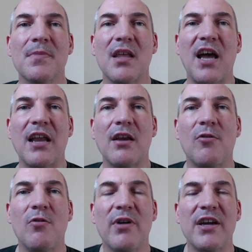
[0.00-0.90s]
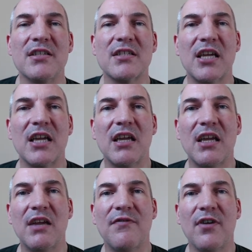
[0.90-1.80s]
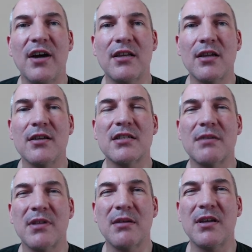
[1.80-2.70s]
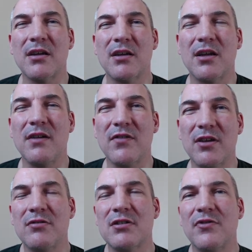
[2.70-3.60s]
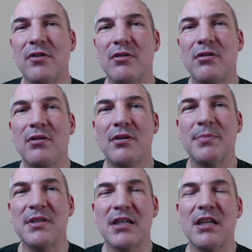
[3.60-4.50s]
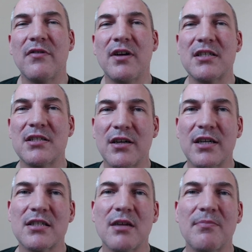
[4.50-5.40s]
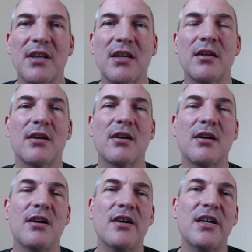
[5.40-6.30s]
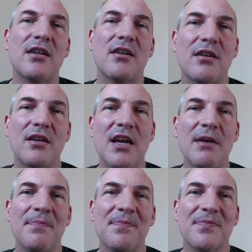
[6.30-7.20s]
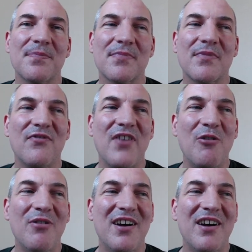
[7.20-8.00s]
And always, if I had done something a bit kind of useful, particularly if I had studied something, I felt